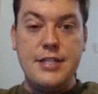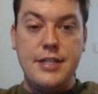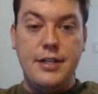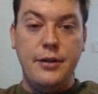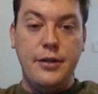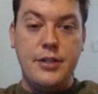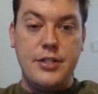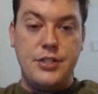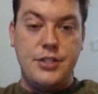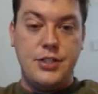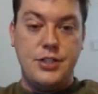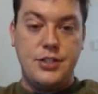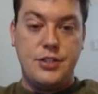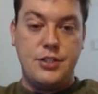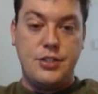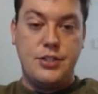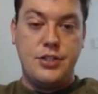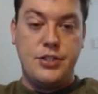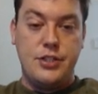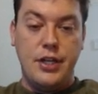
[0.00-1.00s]
here is
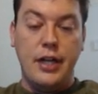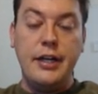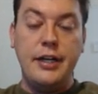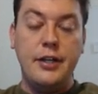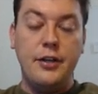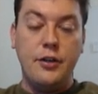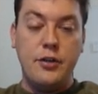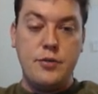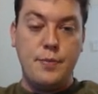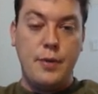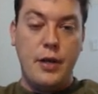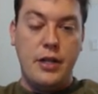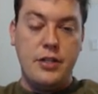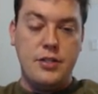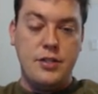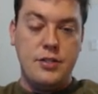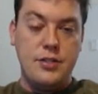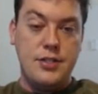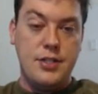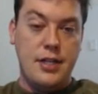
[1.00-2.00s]
just study those
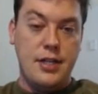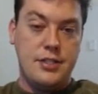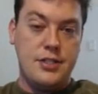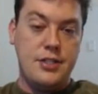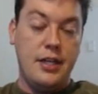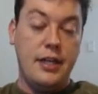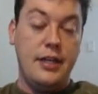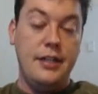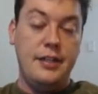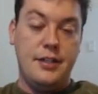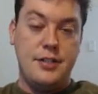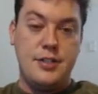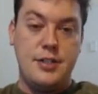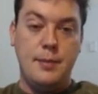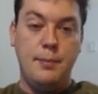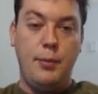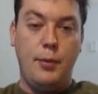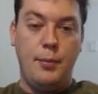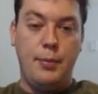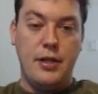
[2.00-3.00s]
puzzles and study the
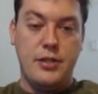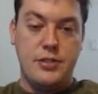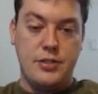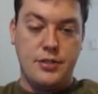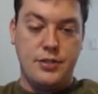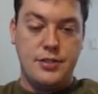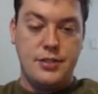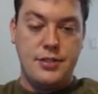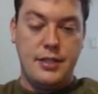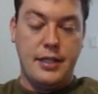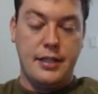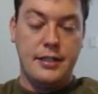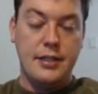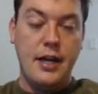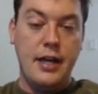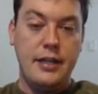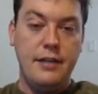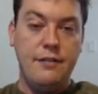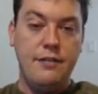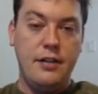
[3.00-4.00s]
simple puzzles. Like
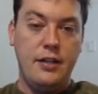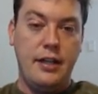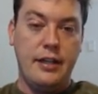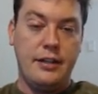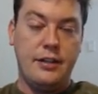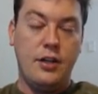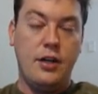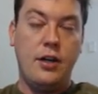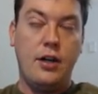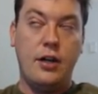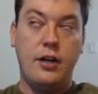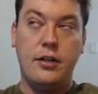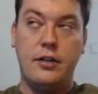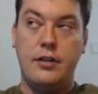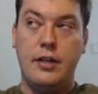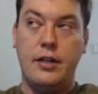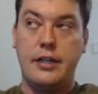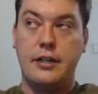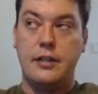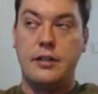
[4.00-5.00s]
not even like the hard,
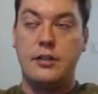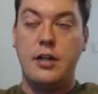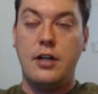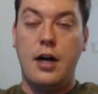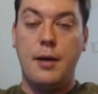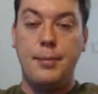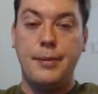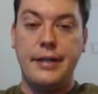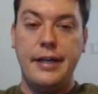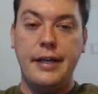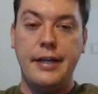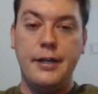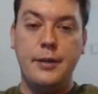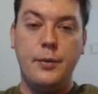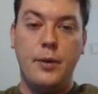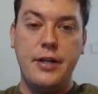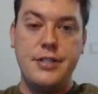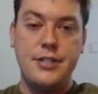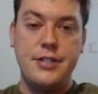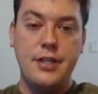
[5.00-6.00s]
like complicated
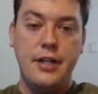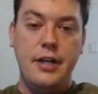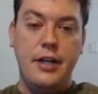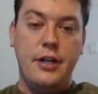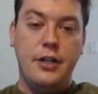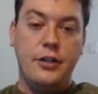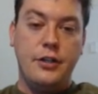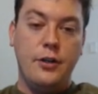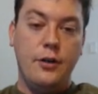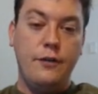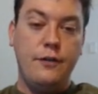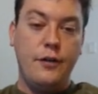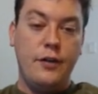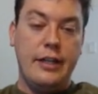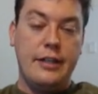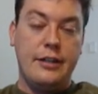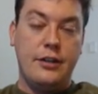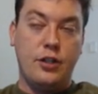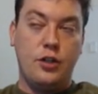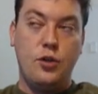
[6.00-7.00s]
ones. Go for
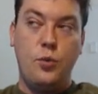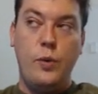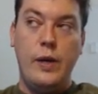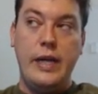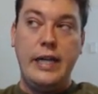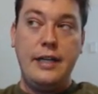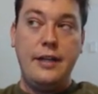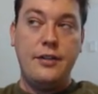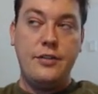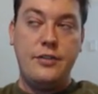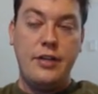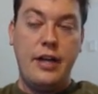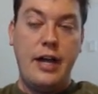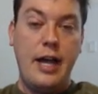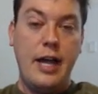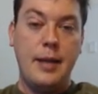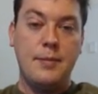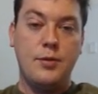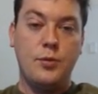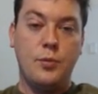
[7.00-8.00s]
like the quick
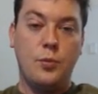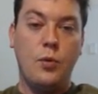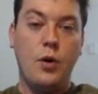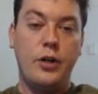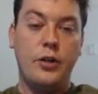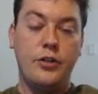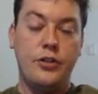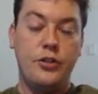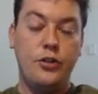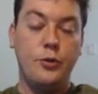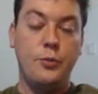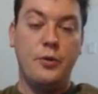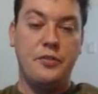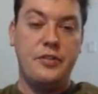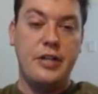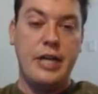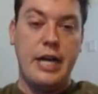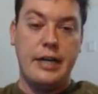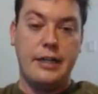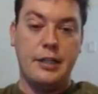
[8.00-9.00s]
timed 1 or 2 move
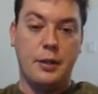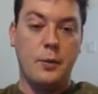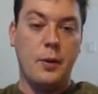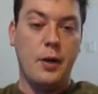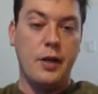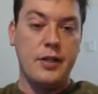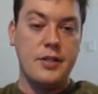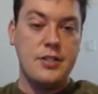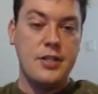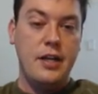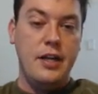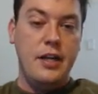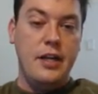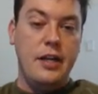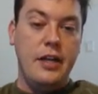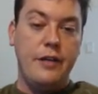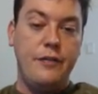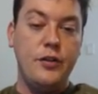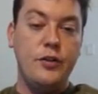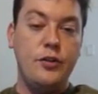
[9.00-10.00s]
tactic ones.
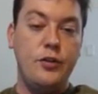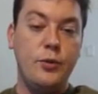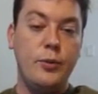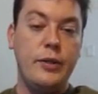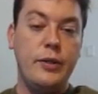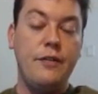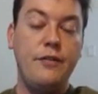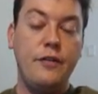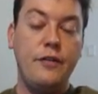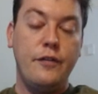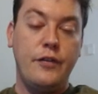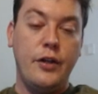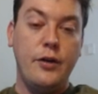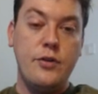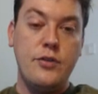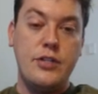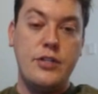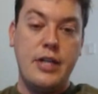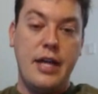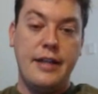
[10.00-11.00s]
If you do enough
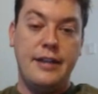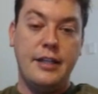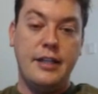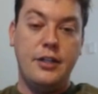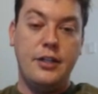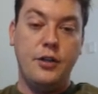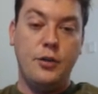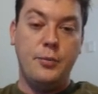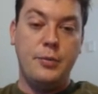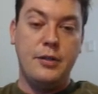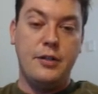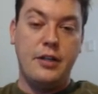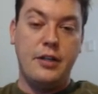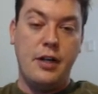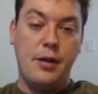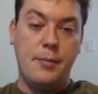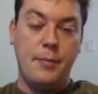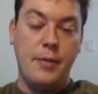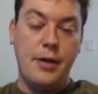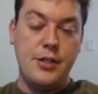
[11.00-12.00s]
those, I think you'll
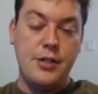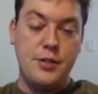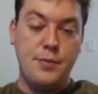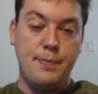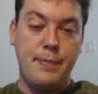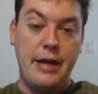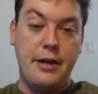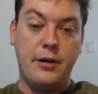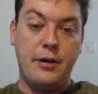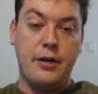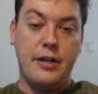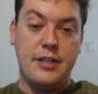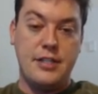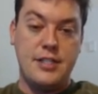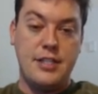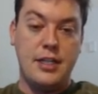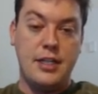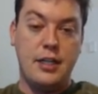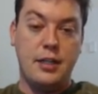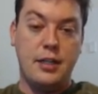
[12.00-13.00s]
become much better at
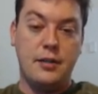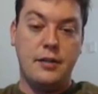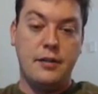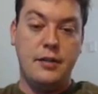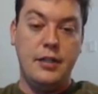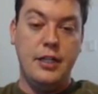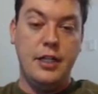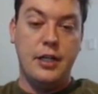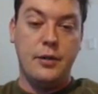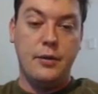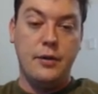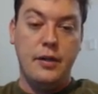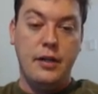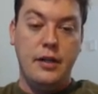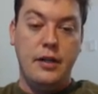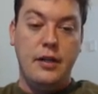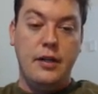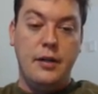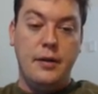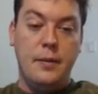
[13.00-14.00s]
seeing,
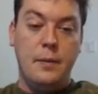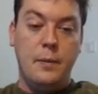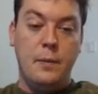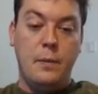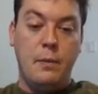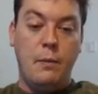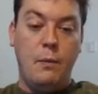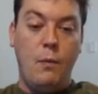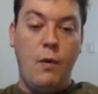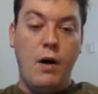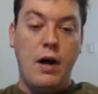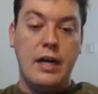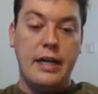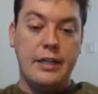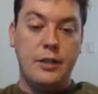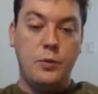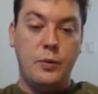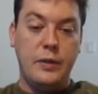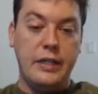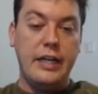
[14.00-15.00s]
why
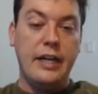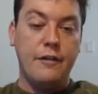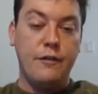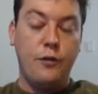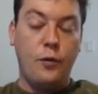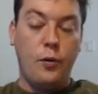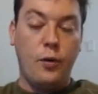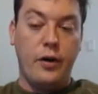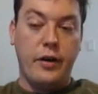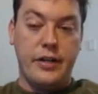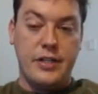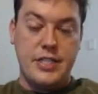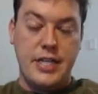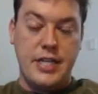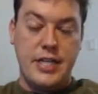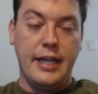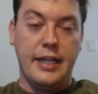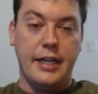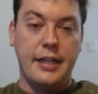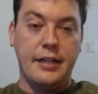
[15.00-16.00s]
queen a4 is
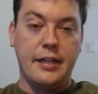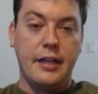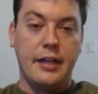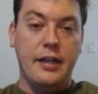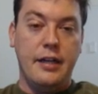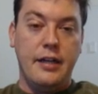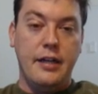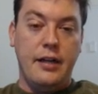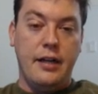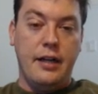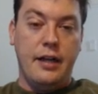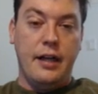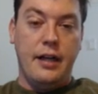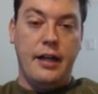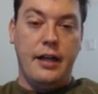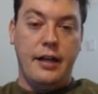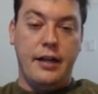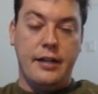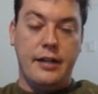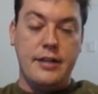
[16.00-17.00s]
hanging.
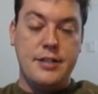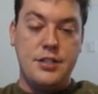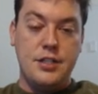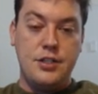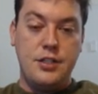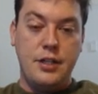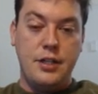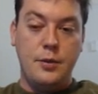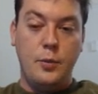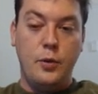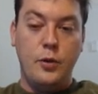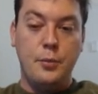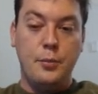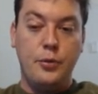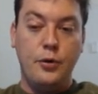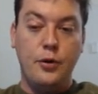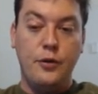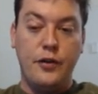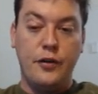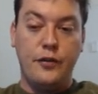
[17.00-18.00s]
It will
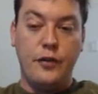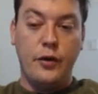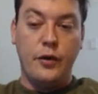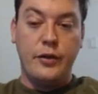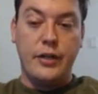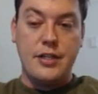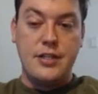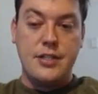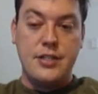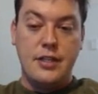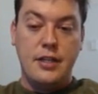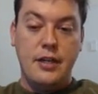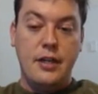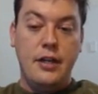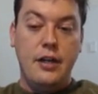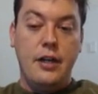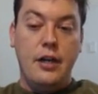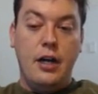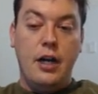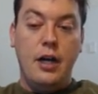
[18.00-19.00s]
improve your focus.
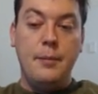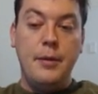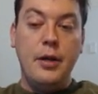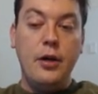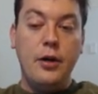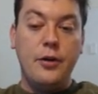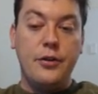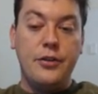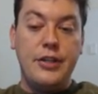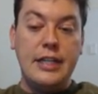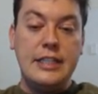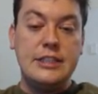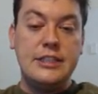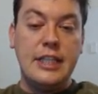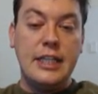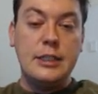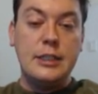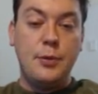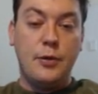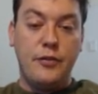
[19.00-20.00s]
No, thanks,
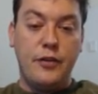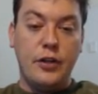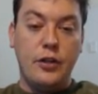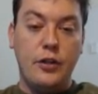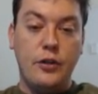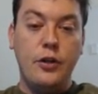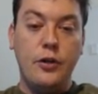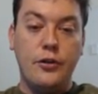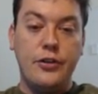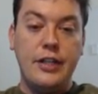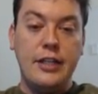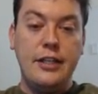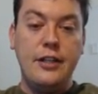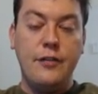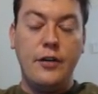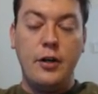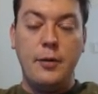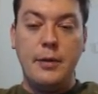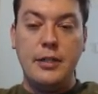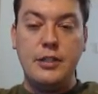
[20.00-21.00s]
Pravila. No, thank you
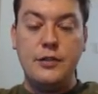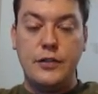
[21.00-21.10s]
very much